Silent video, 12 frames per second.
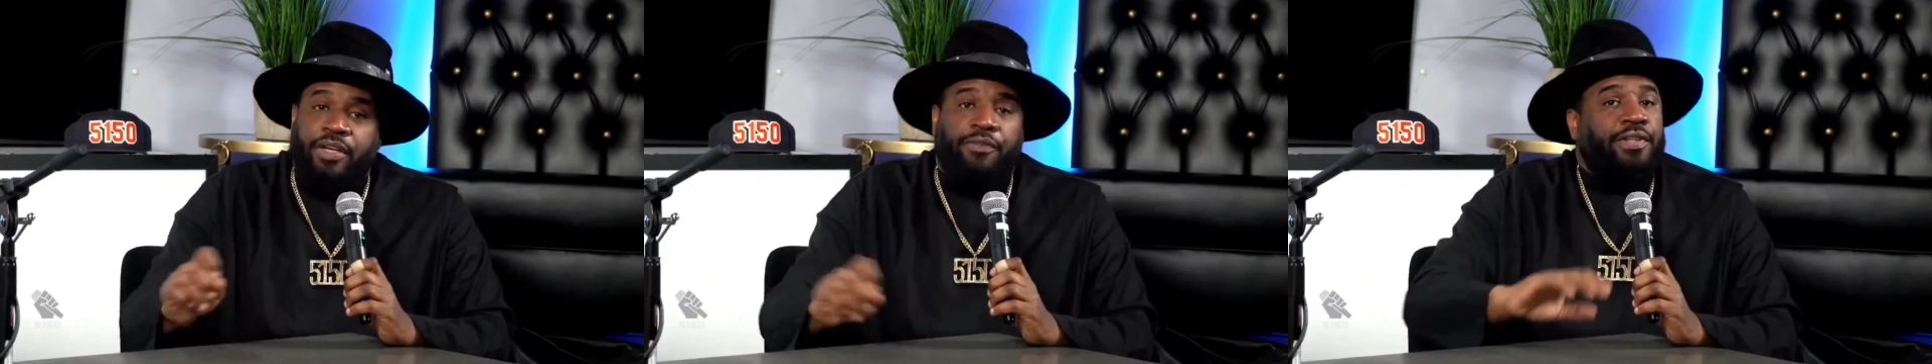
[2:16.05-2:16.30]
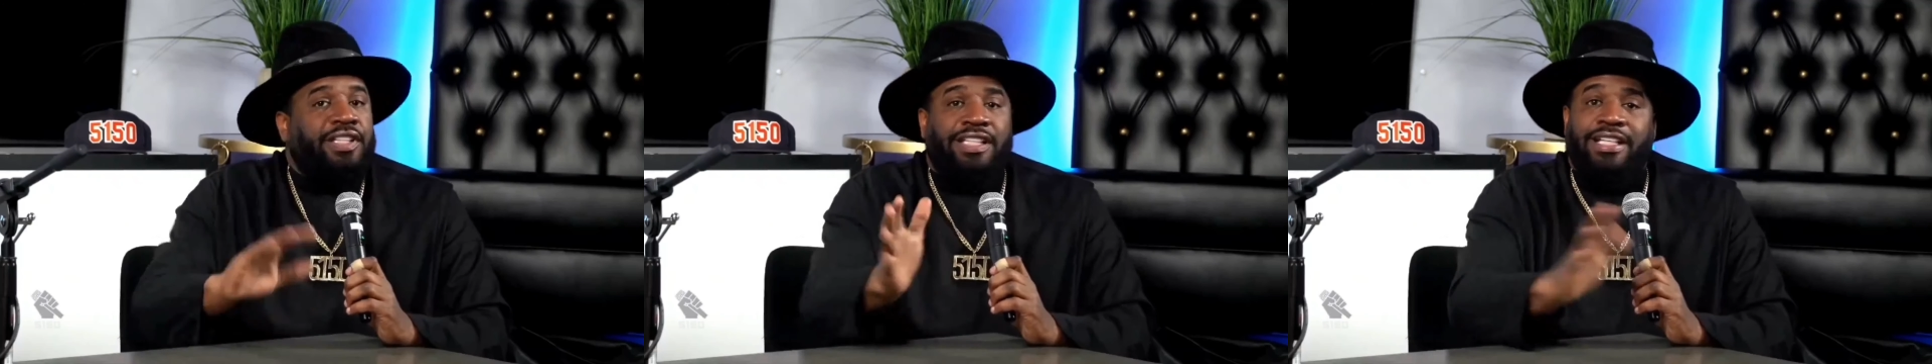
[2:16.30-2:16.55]

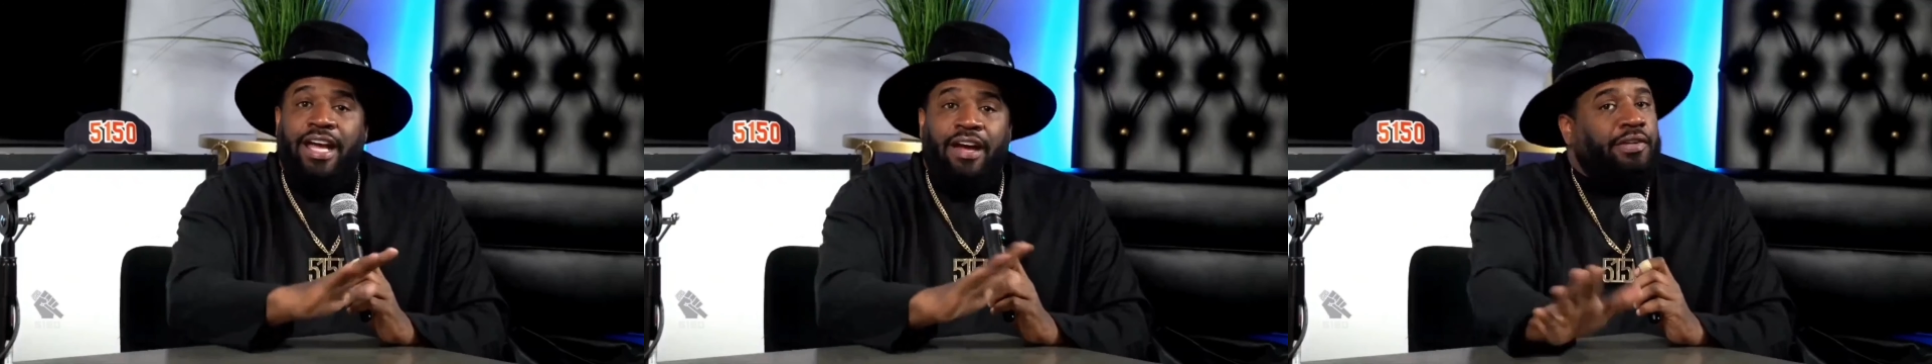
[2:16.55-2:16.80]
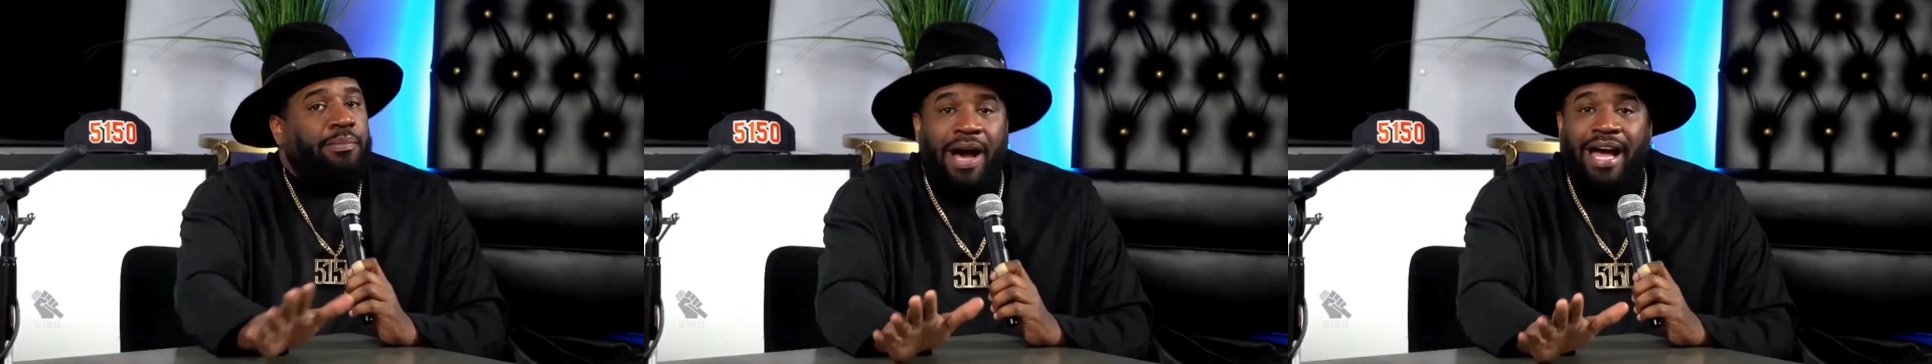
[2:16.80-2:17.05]
different than
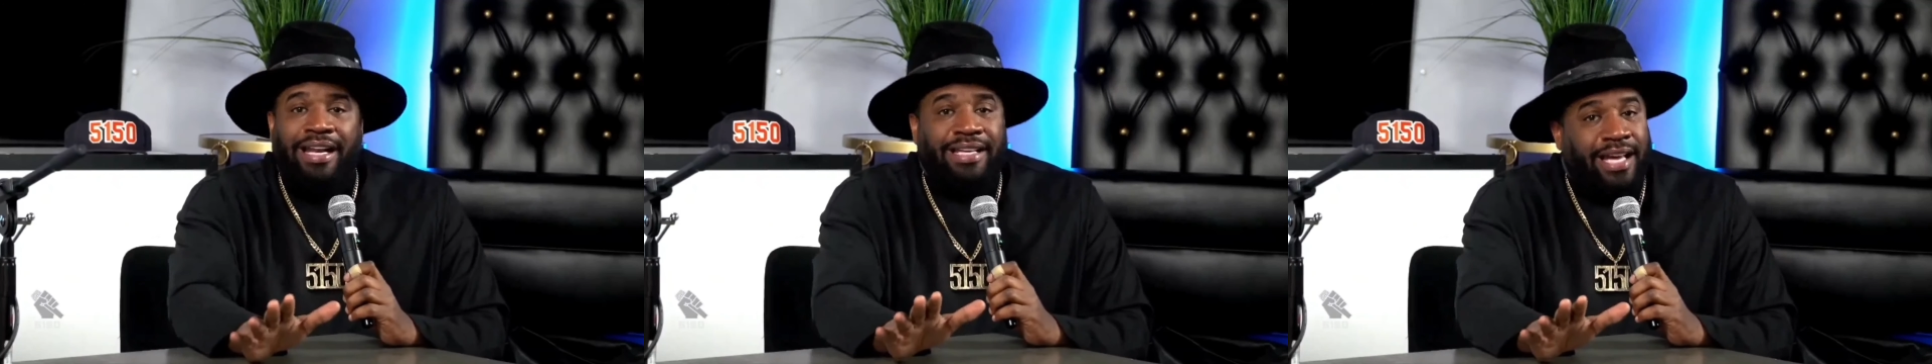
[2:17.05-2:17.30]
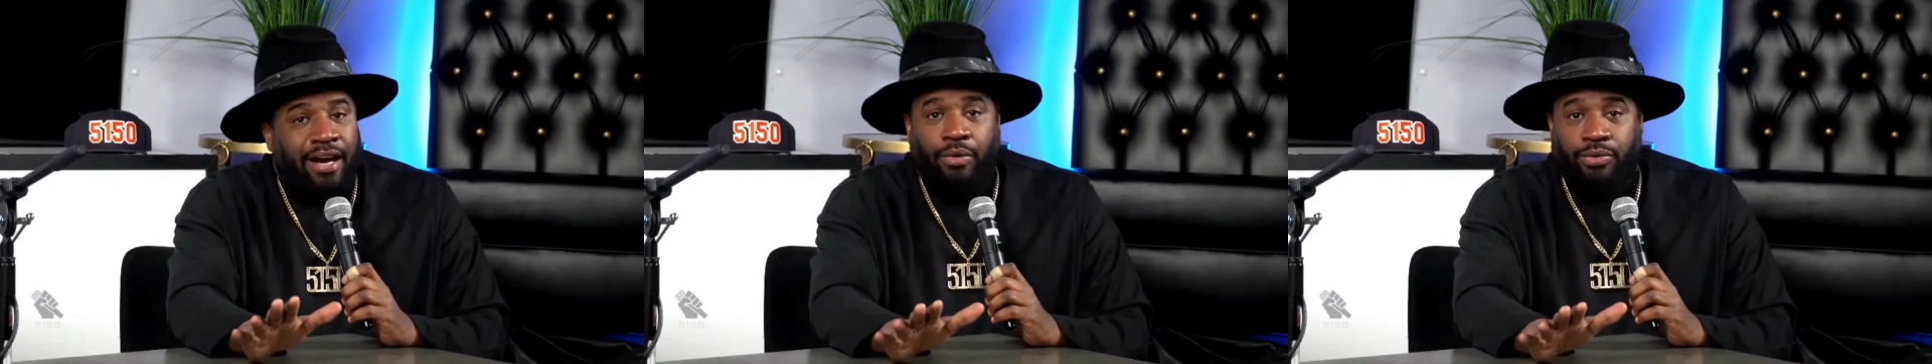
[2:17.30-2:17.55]

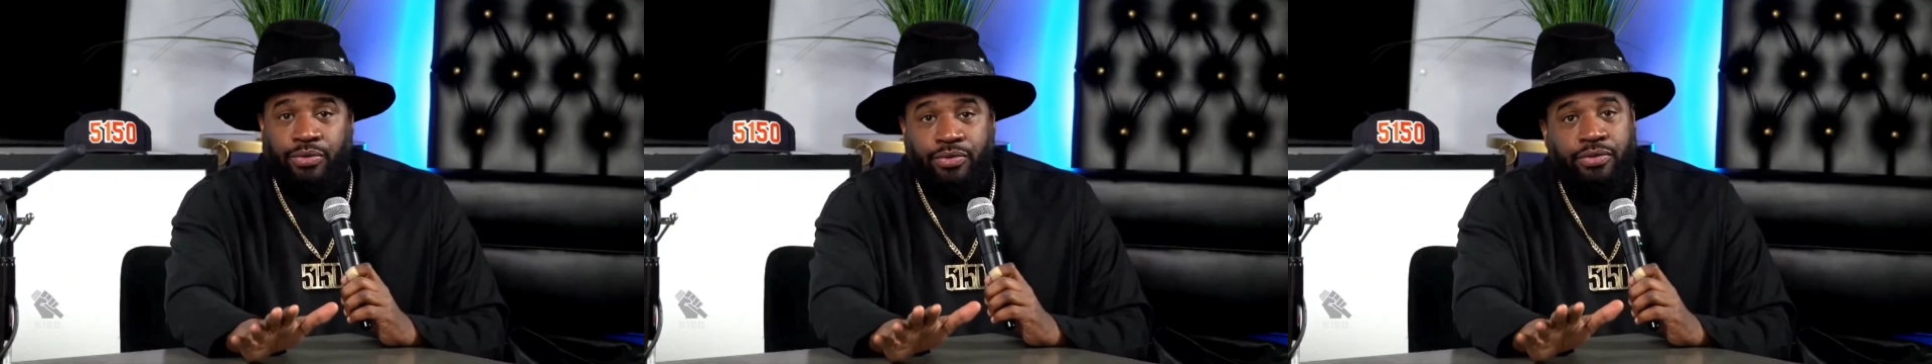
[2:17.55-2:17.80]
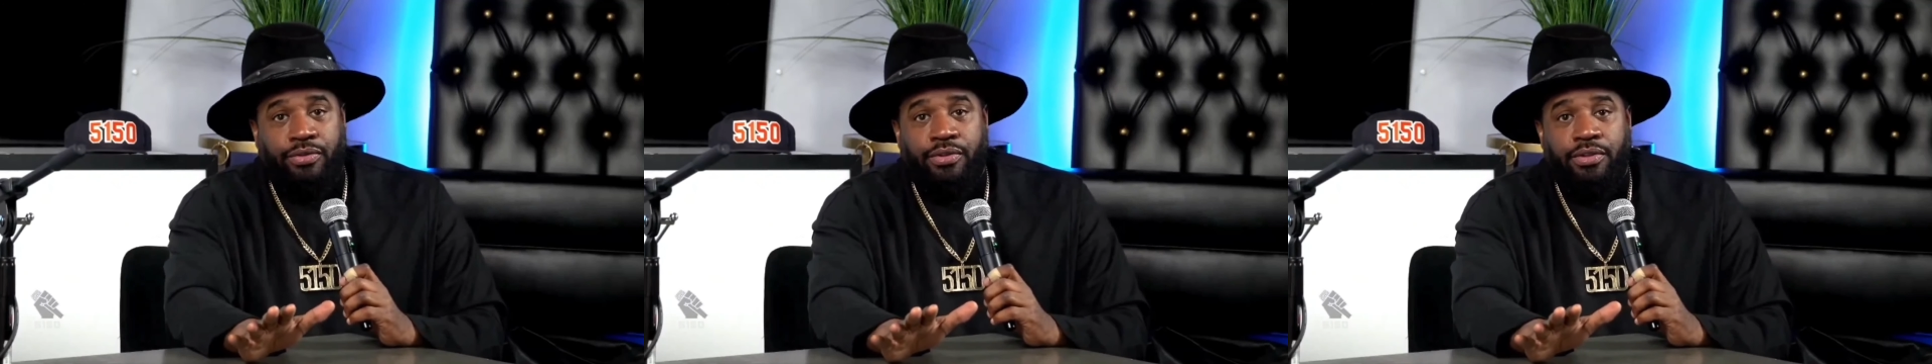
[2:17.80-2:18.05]
everybody
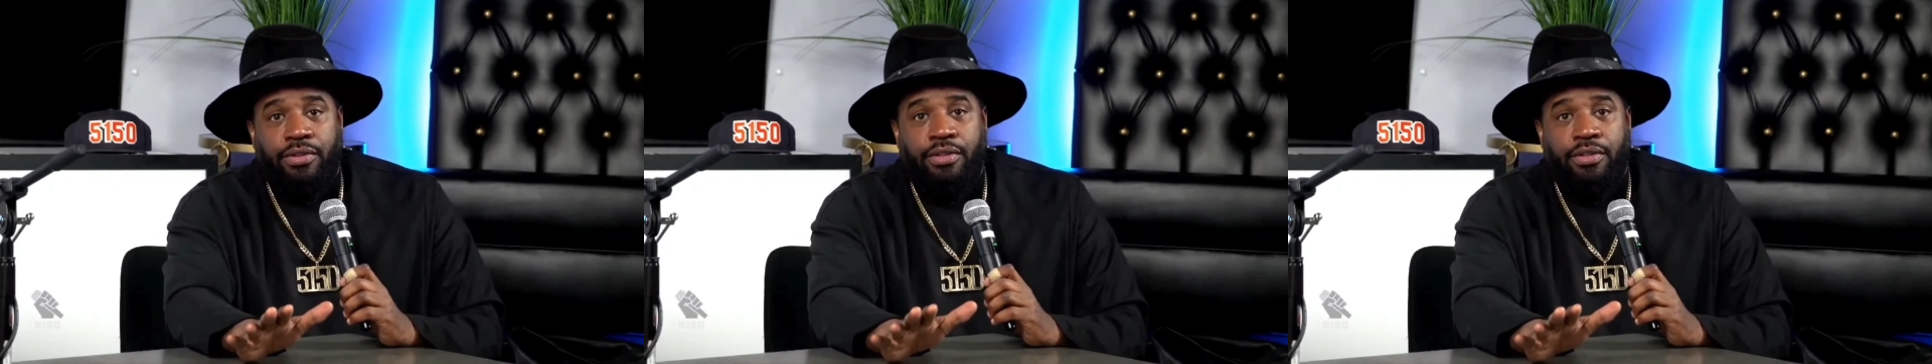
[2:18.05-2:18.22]
else.